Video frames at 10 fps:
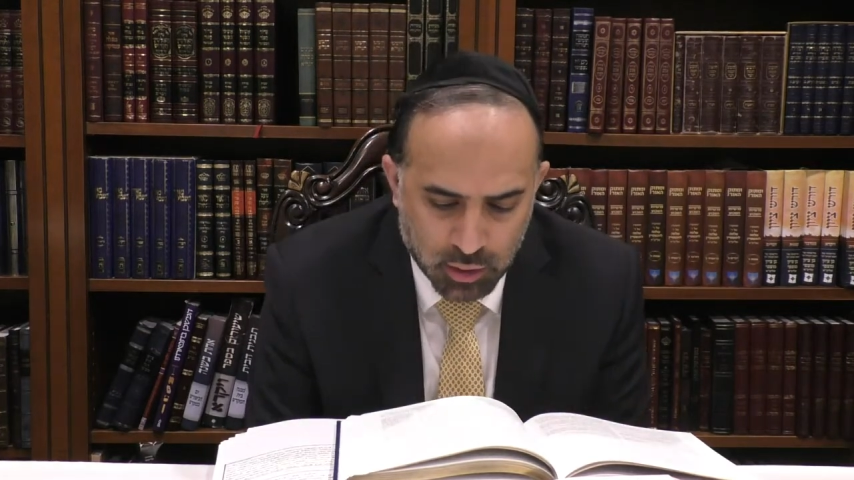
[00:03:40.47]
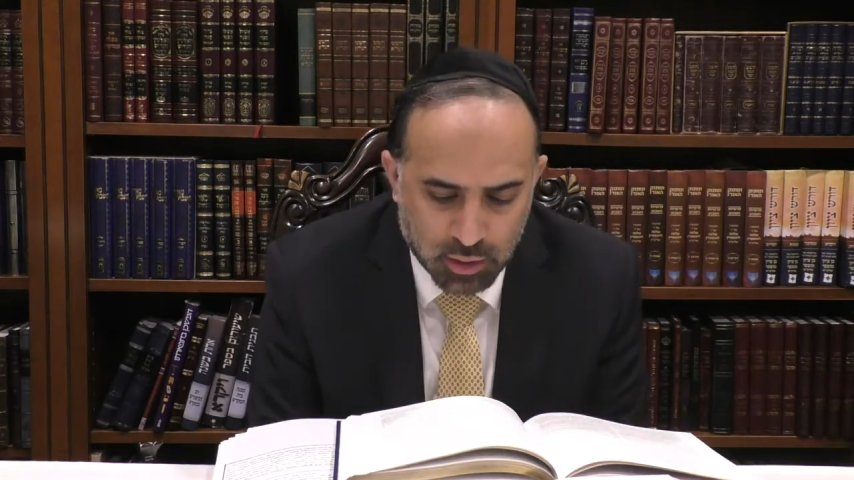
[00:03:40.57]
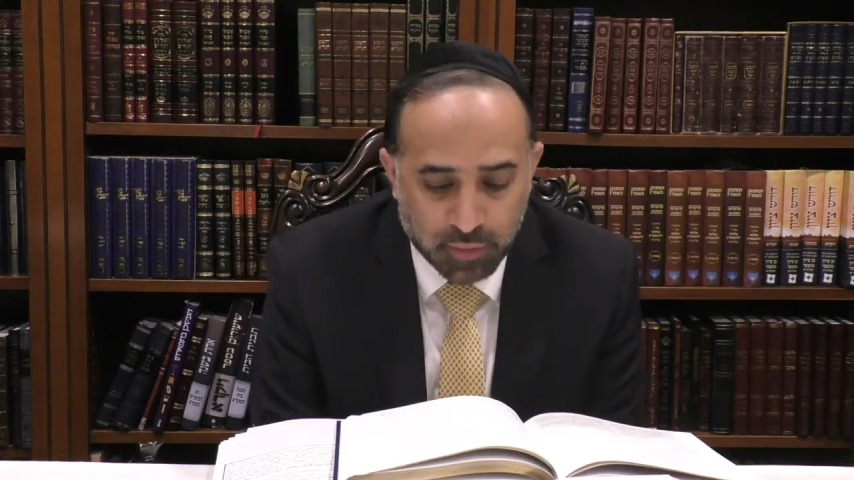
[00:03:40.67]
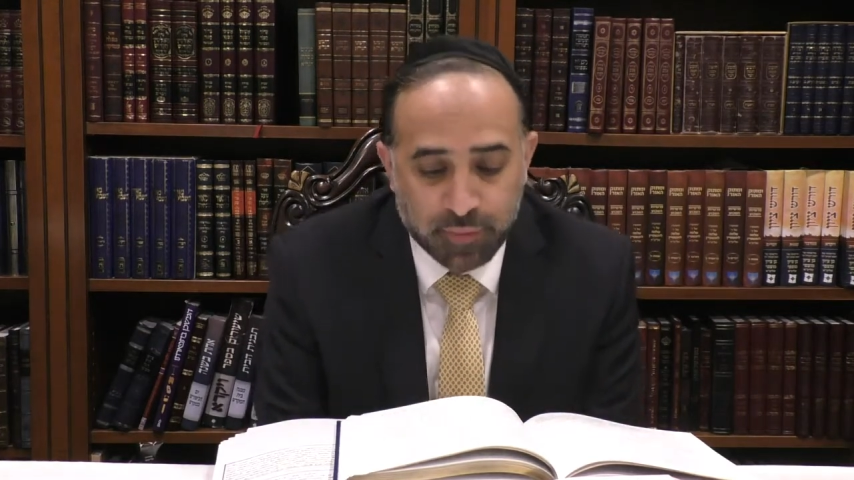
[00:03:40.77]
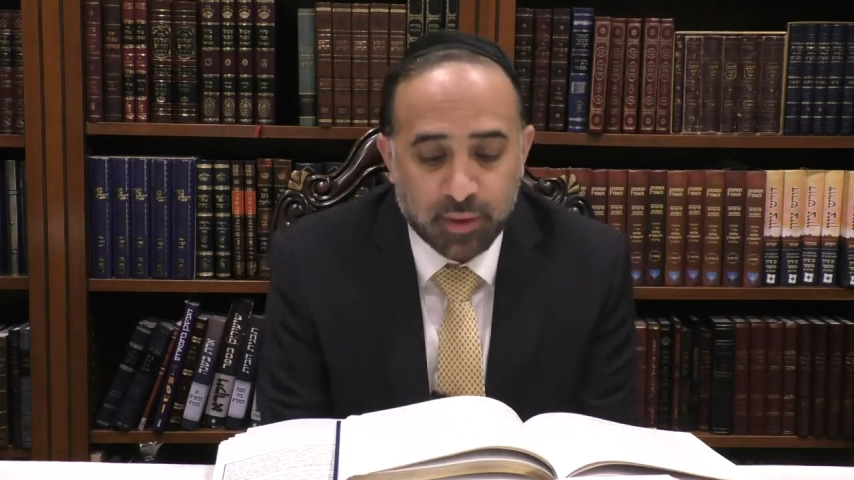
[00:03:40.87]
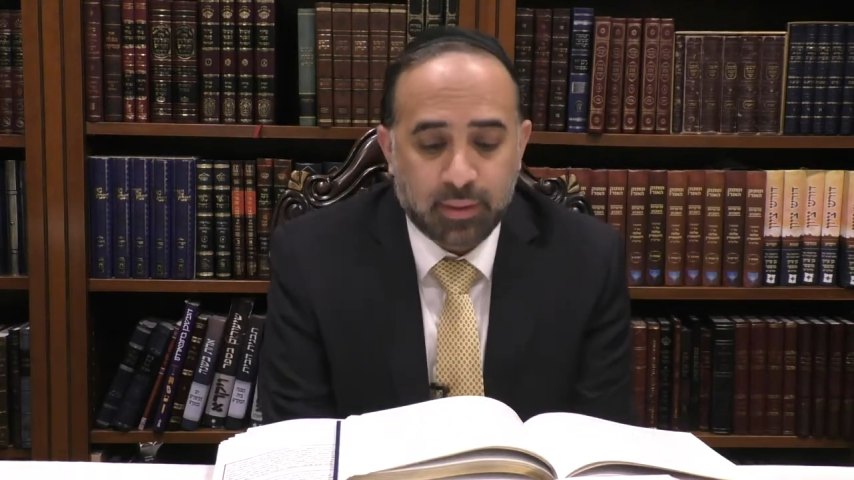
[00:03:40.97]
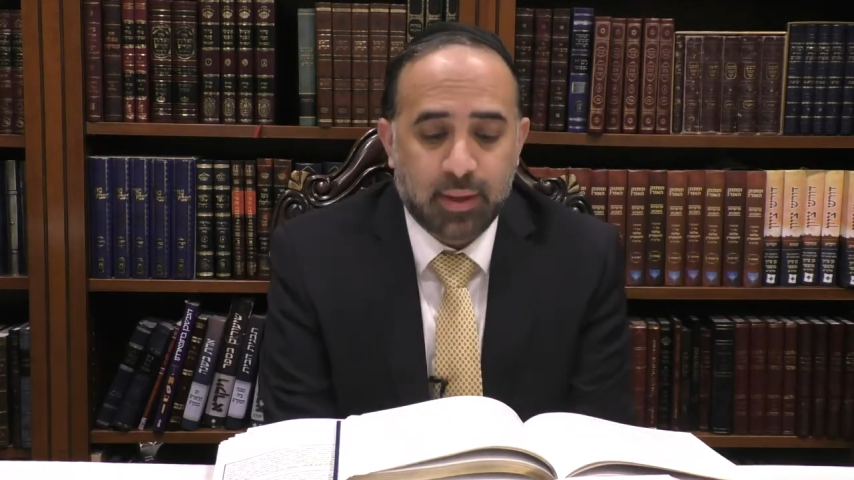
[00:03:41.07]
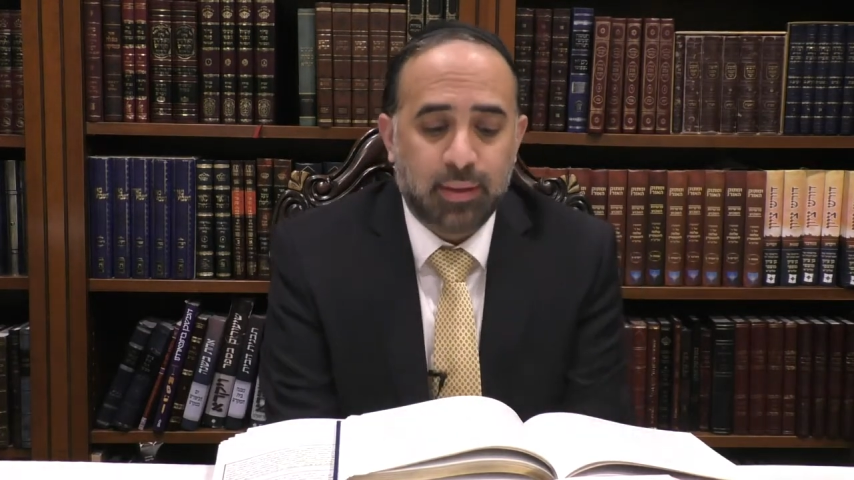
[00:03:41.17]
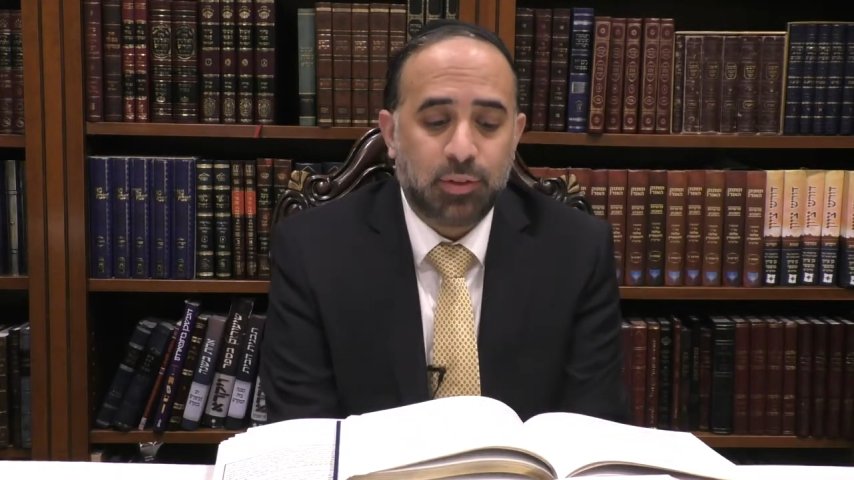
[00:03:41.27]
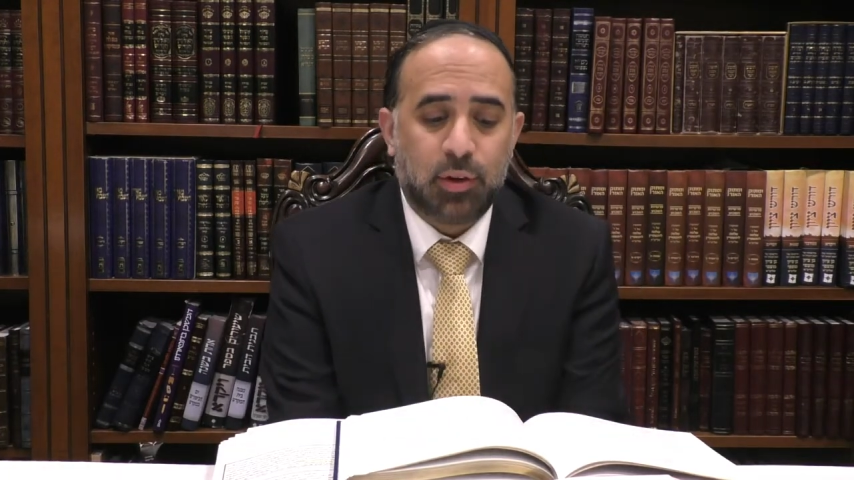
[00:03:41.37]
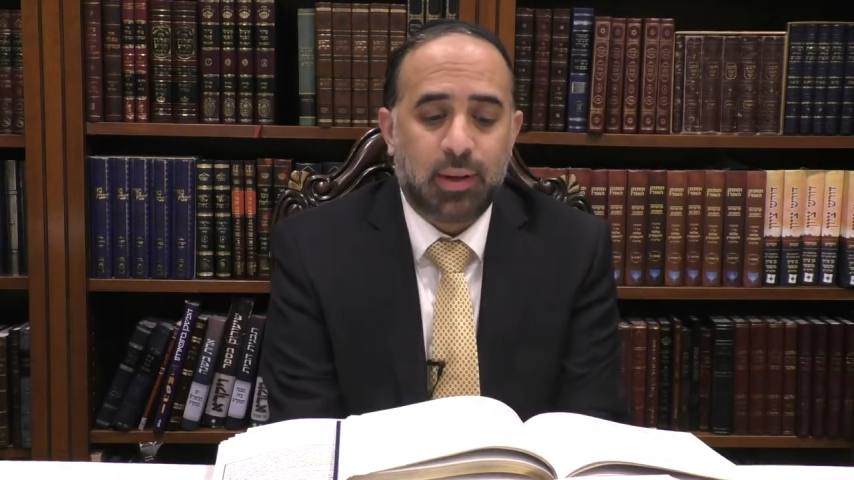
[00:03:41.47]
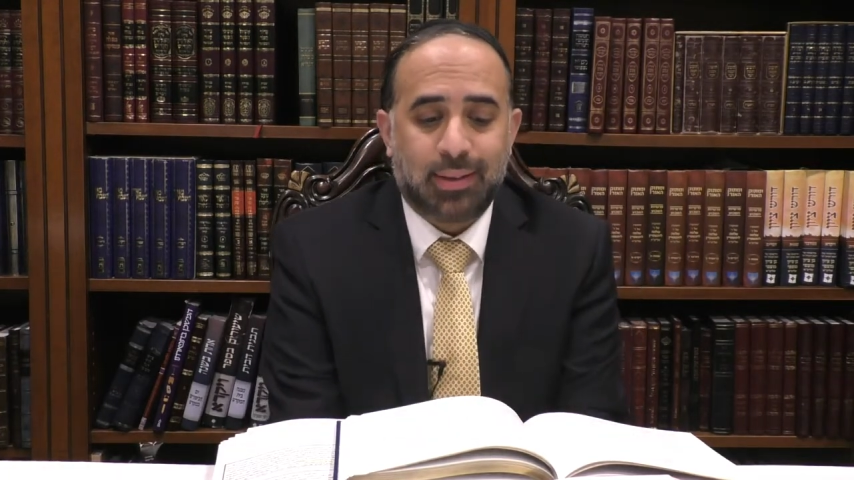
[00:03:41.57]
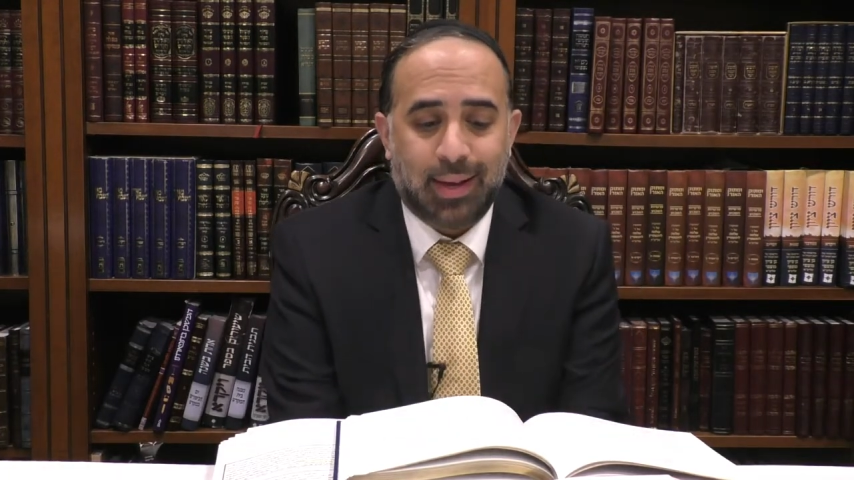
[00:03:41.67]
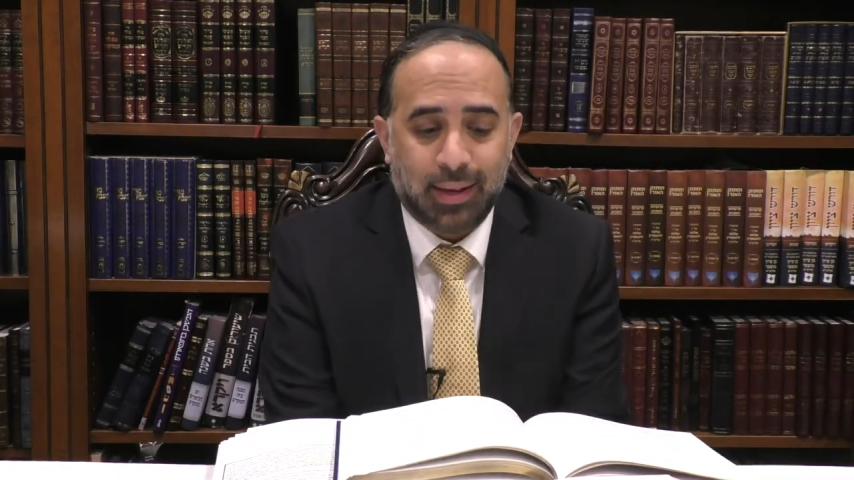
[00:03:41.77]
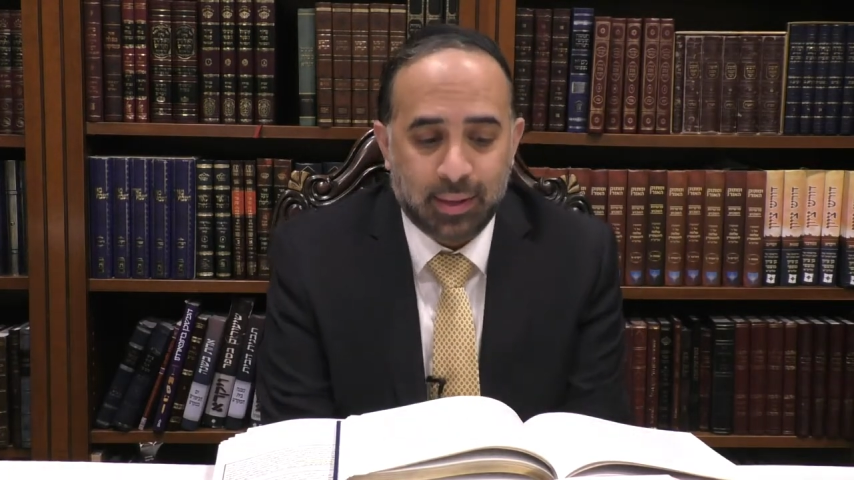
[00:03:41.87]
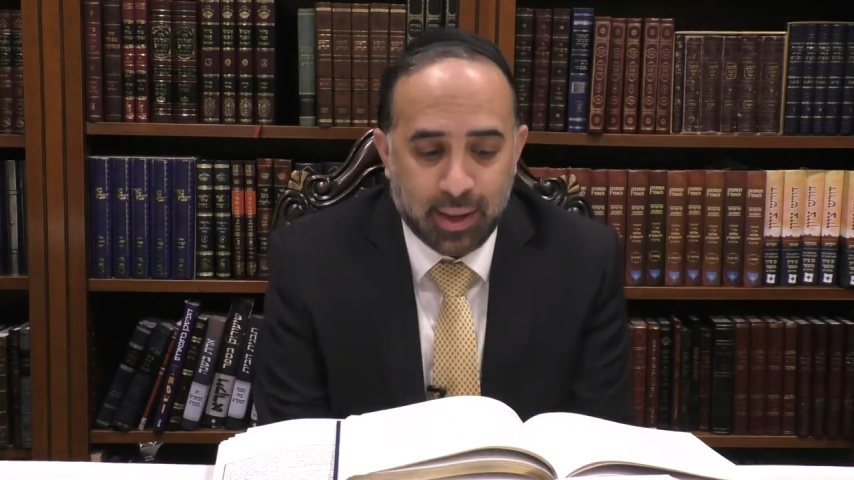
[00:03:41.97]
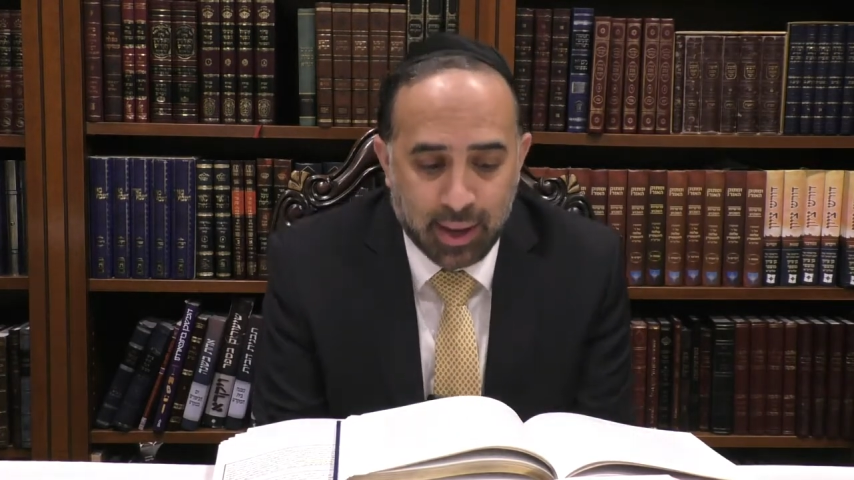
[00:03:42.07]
David tells Yonatan,